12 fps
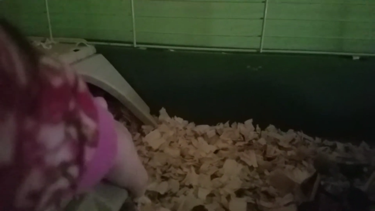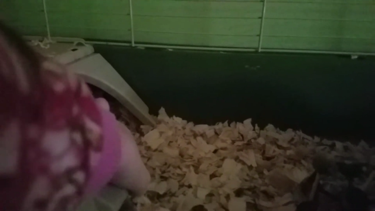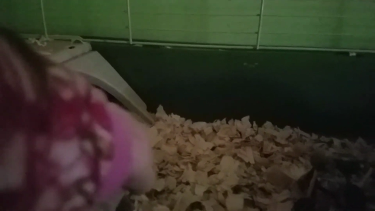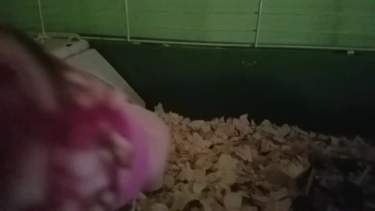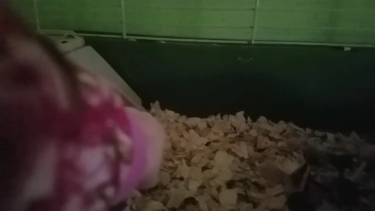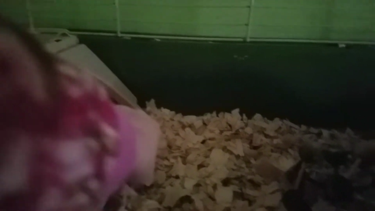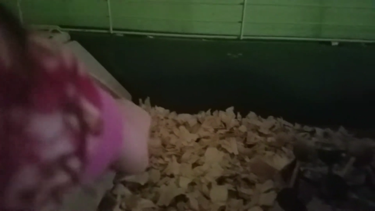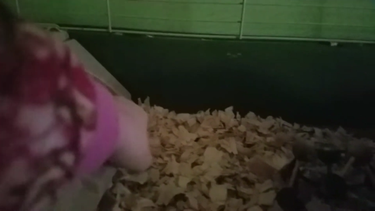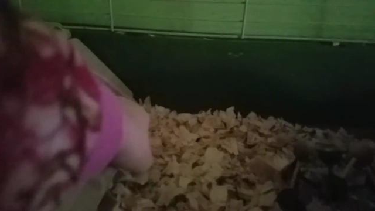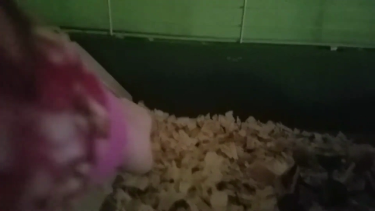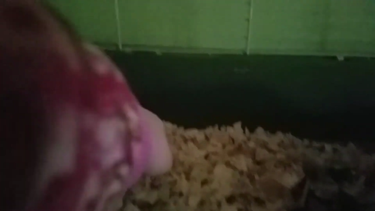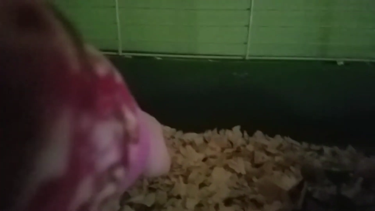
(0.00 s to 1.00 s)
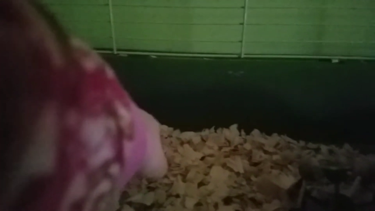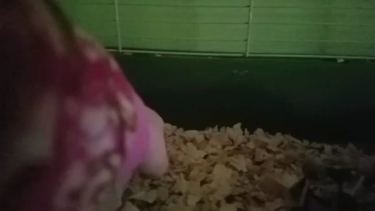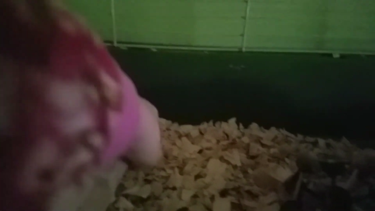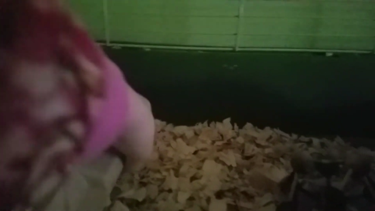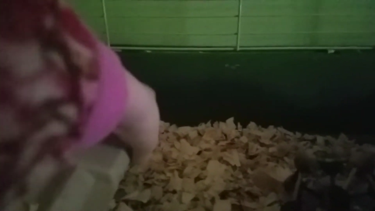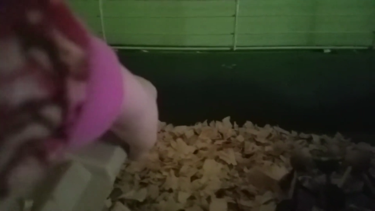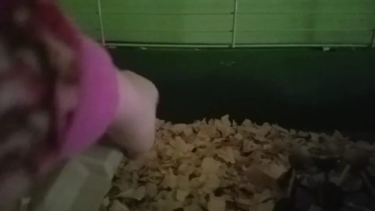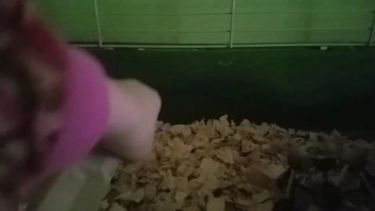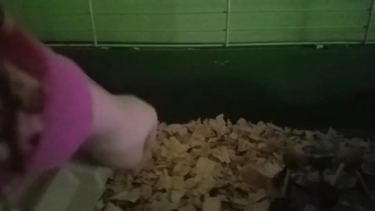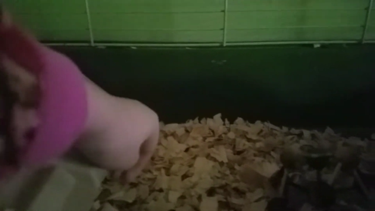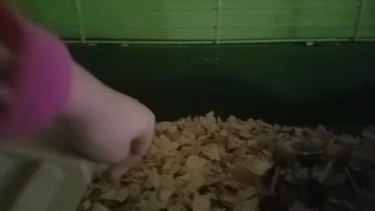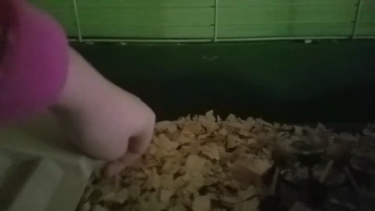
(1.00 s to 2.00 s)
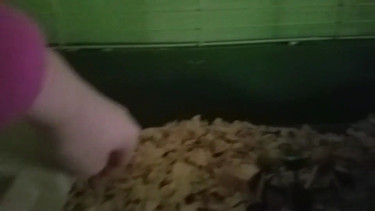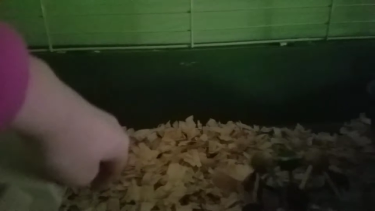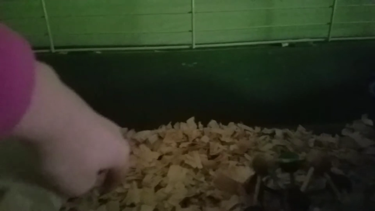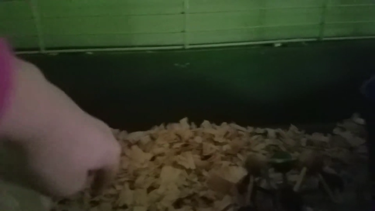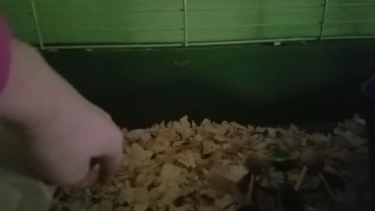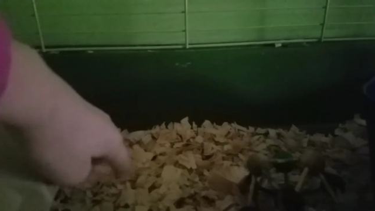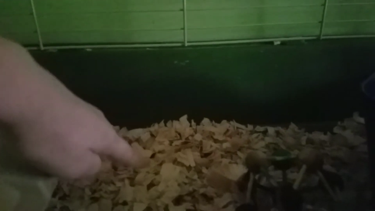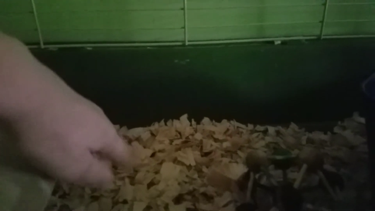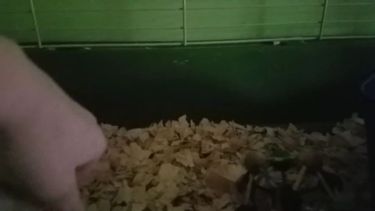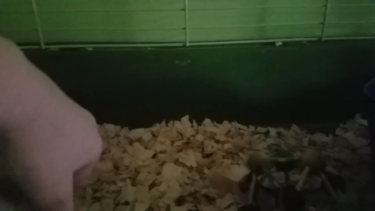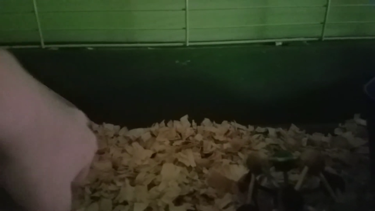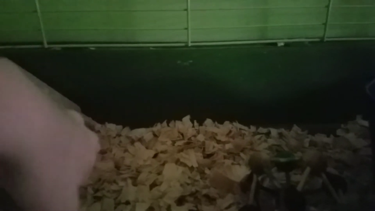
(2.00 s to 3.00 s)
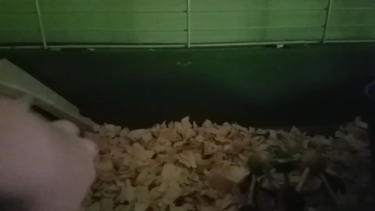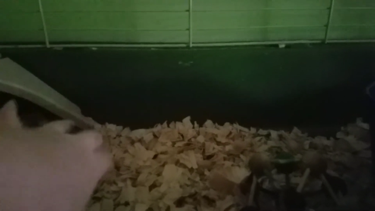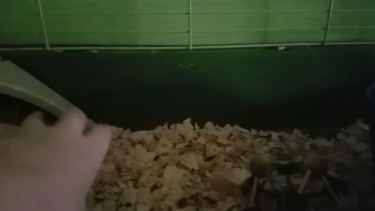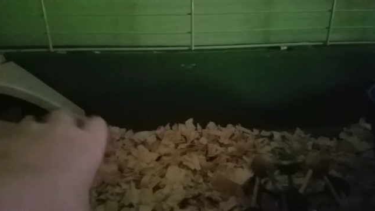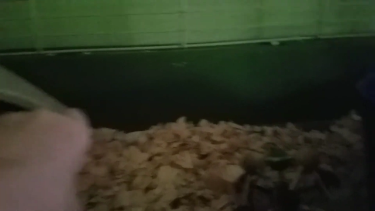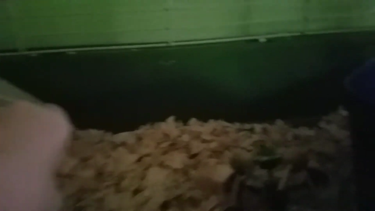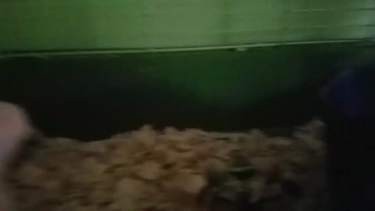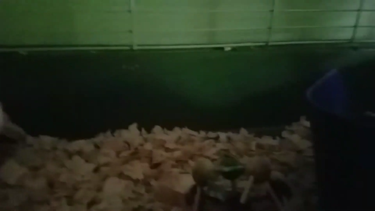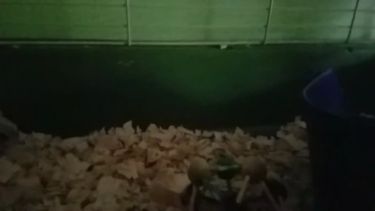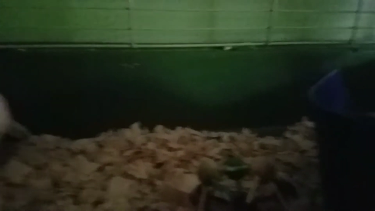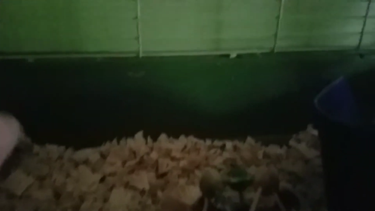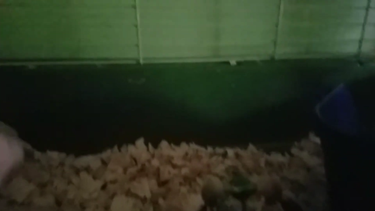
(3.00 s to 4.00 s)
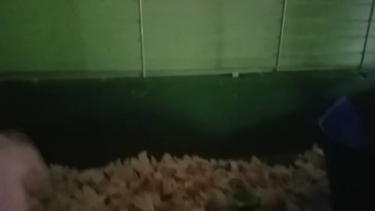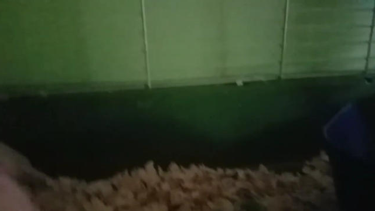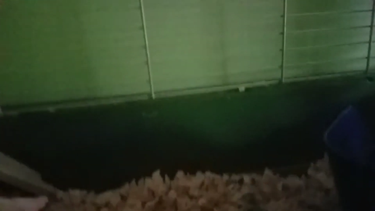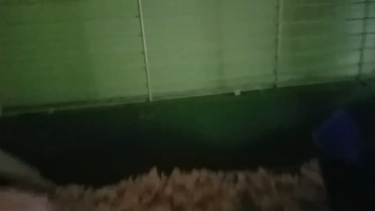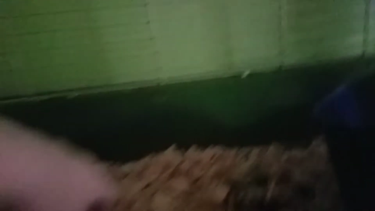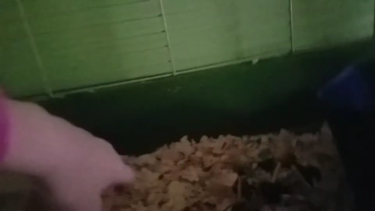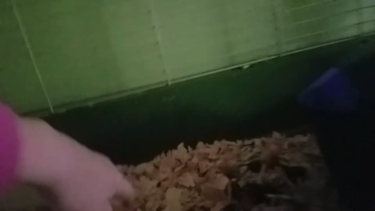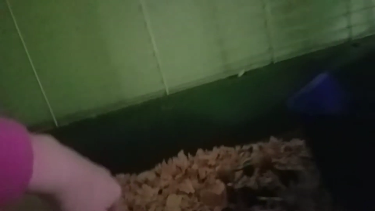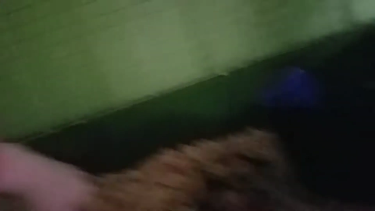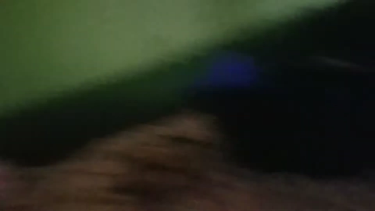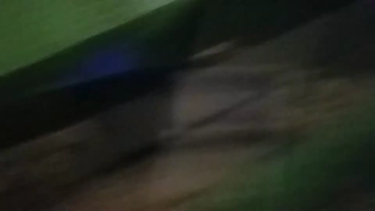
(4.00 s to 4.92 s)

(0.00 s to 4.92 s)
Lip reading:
(no speaker visible)